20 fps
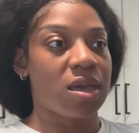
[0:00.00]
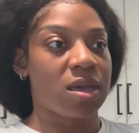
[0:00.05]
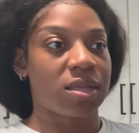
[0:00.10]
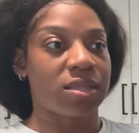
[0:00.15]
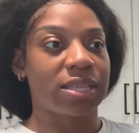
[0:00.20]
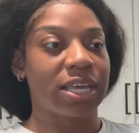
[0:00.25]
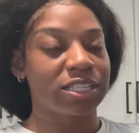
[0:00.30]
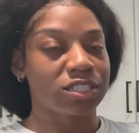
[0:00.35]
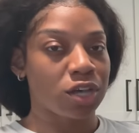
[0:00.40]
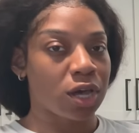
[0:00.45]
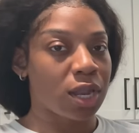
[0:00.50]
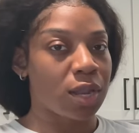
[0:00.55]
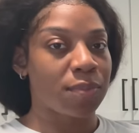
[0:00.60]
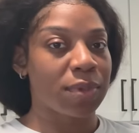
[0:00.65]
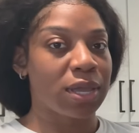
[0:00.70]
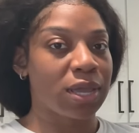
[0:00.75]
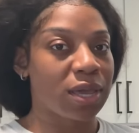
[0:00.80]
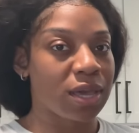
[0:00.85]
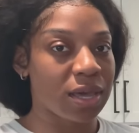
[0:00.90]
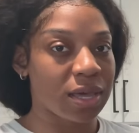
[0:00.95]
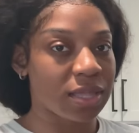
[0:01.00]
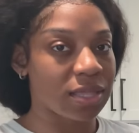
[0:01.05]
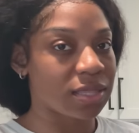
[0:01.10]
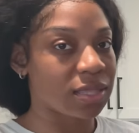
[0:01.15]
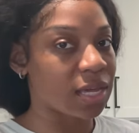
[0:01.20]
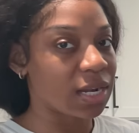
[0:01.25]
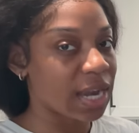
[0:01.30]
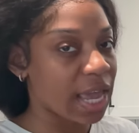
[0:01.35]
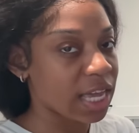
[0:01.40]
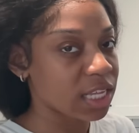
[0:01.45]
That's going to be
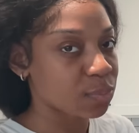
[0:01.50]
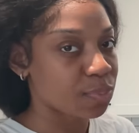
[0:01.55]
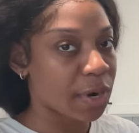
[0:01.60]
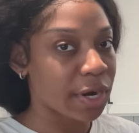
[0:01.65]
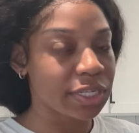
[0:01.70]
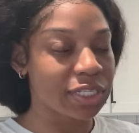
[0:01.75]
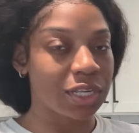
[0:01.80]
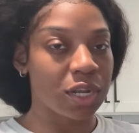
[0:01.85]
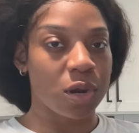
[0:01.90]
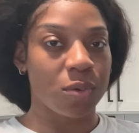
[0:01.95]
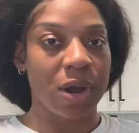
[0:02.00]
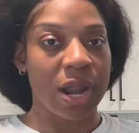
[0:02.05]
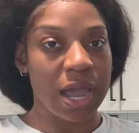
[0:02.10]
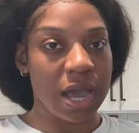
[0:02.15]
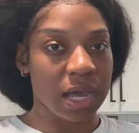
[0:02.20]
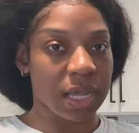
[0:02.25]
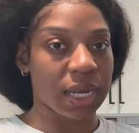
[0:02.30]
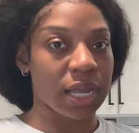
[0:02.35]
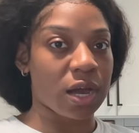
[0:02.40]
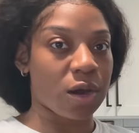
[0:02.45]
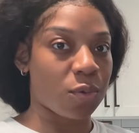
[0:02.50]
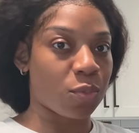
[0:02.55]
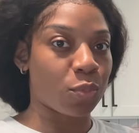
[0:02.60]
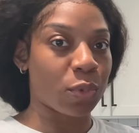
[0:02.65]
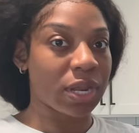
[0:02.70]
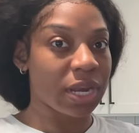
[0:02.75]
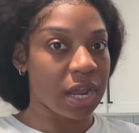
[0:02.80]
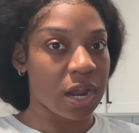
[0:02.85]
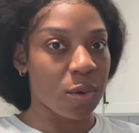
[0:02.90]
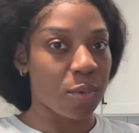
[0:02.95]
the next person around them
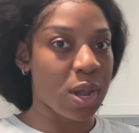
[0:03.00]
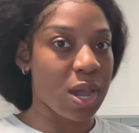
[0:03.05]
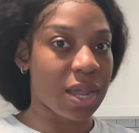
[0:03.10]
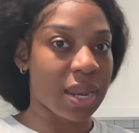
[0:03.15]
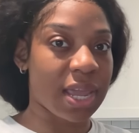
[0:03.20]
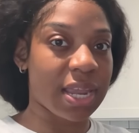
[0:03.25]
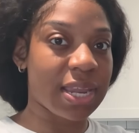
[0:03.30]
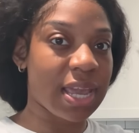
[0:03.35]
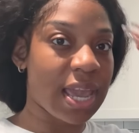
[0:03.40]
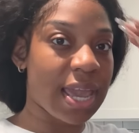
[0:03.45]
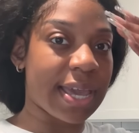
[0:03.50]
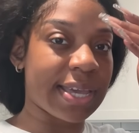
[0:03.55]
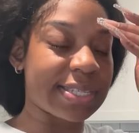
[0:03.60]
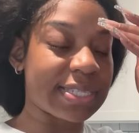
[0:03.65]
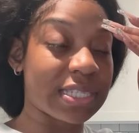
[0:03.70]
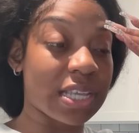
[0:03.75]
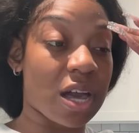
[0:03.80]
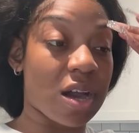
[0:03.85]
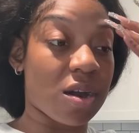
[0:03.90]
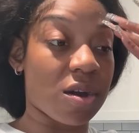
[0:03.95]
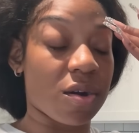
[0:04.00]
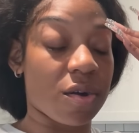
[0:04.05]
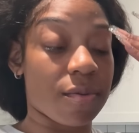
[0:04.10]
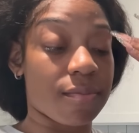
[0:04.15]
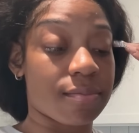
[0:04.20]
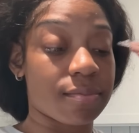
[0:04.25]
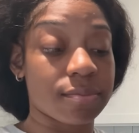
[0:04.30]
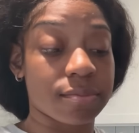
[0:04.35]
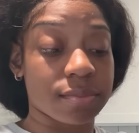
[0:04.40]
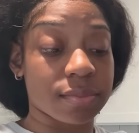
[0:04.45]
when they're around their dad.
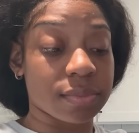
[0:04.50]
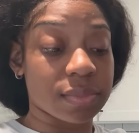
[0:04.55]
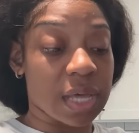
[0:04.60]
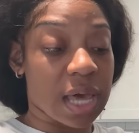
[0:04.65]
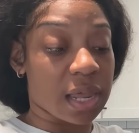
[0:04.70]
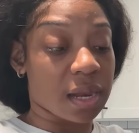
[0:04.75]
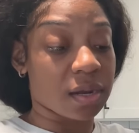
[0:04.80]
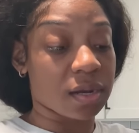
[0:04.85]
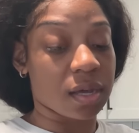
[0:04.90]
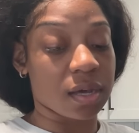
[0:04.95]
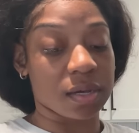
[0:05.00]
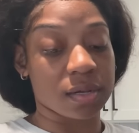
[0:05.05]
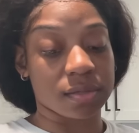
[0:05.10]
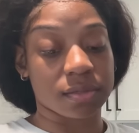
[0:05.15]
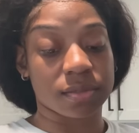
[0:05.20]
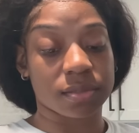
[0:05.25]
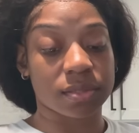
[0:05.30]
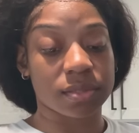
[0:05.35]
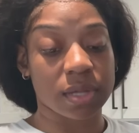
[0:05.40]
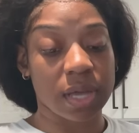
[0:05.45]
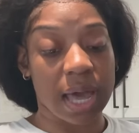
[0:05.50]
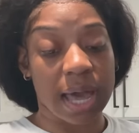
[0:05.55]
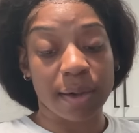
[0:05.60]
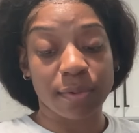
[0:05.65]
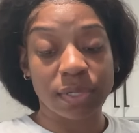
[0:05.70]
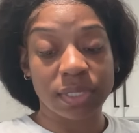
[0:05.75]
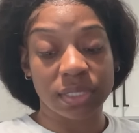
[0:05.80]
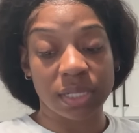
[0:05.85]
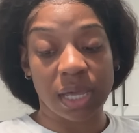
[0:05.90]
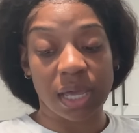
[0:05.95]
So, I don't know. I
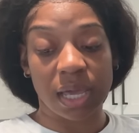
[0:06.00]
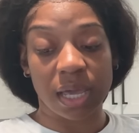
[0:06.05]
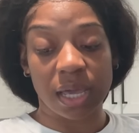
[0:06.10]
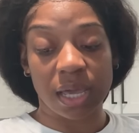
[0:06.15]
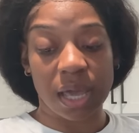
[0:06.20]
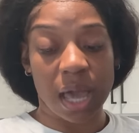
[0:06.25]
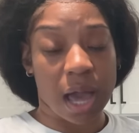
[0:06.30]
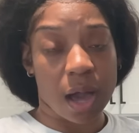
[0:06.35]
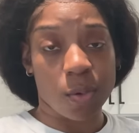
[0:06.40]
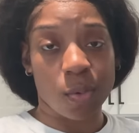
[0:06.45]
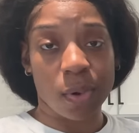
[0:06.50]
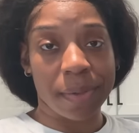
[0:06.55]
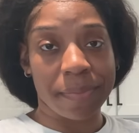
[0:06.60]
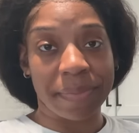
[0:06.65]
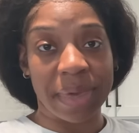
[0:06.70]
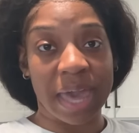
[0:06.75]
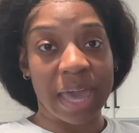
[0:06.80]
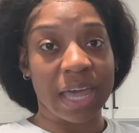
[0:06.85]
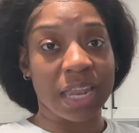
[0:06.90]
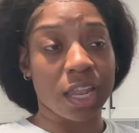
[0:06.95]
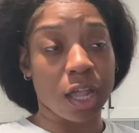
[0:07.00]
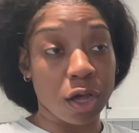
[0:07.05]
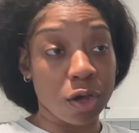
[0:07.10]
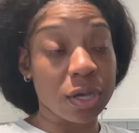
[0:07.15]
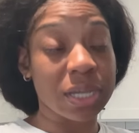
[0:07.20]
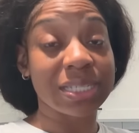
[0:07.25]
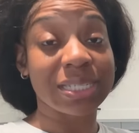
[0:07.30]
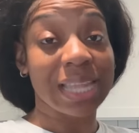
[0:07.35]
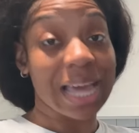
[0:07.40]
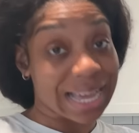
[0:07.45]
would say I wasn't mad long
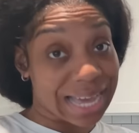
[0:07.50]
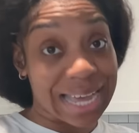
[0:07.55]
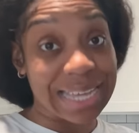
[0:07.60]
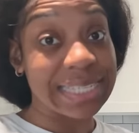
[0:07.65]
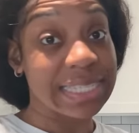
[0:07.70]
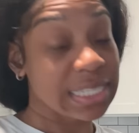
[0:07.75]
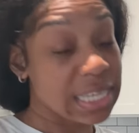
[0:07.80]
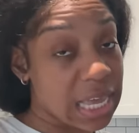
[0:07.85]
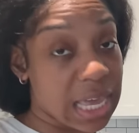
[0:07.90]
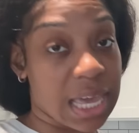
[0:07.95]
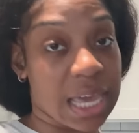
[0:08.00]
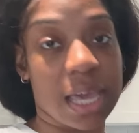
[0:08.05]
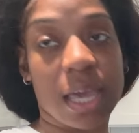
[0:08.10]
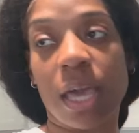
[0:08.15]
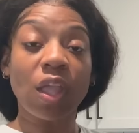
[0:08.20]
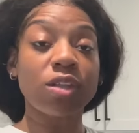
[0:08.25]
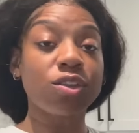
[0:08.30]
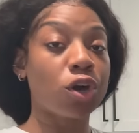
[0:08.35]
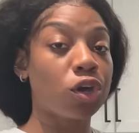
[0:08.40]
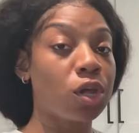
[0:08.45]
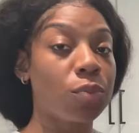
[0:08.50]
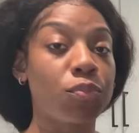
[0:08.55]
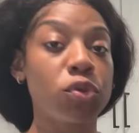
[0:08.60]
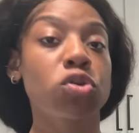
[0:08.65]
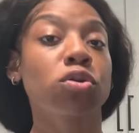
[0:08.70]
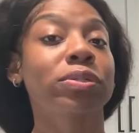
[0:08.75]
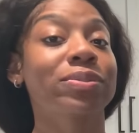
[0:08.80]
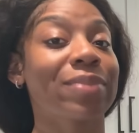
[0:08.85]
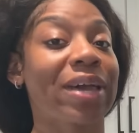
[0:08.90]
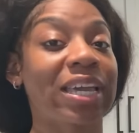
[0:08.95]
as, like I said, don't
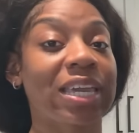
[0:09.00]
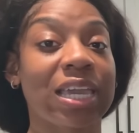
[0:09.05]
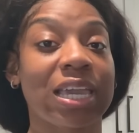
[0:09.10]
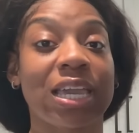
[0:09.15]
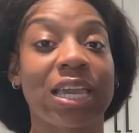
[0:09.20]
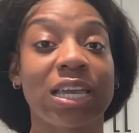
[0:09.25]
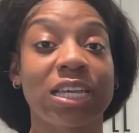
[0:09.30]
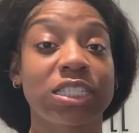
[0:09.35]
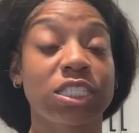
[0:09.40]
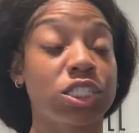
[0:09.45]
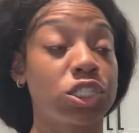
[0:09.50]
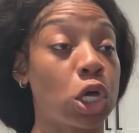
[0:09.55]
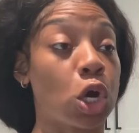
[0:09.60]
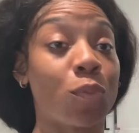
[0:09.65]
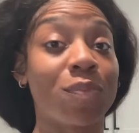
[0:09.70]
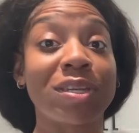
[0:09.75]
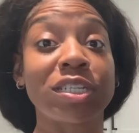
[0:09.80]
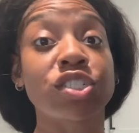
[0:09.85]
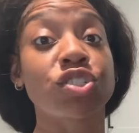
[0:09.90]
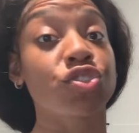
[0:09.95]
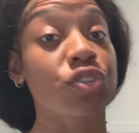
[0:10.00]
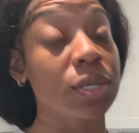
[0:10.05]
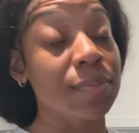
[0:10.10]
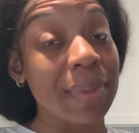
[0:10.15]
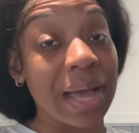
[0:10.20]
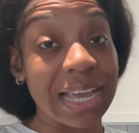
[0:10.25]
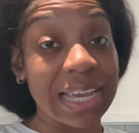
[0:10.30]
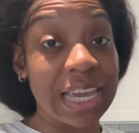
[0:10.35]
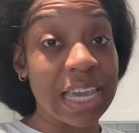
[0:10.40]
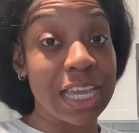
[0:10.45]
abuse my kids, don't mistreat
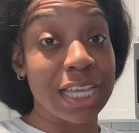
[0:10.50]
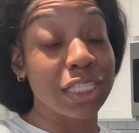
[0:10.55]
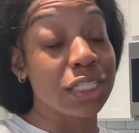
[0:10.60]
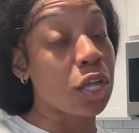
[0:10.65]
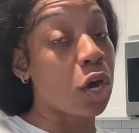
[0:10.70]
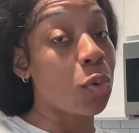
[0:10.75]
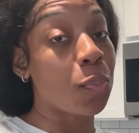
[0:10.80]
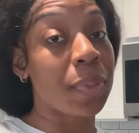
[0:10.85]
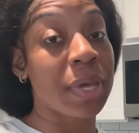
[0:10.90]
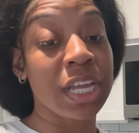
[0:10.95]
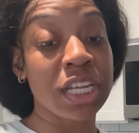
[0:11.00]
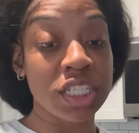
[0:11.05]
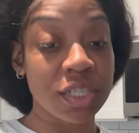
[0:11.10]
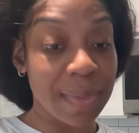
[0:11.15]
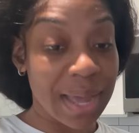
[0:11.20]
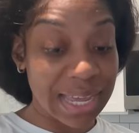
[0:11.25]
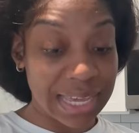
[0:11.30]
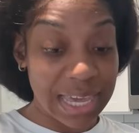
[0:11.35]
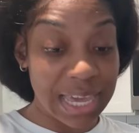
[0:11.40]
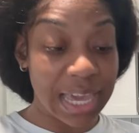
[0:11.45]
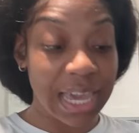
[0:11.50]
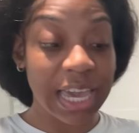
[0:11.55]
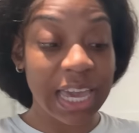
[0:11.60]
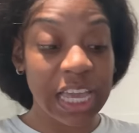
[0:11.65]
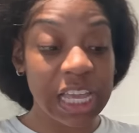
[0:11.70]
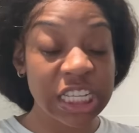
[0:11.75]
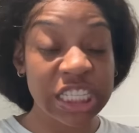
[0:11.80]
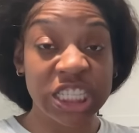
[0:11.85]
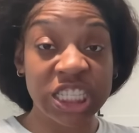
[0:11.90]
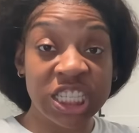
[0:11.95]
my kids, don't pinch my
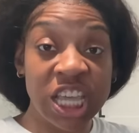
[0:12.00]
kids.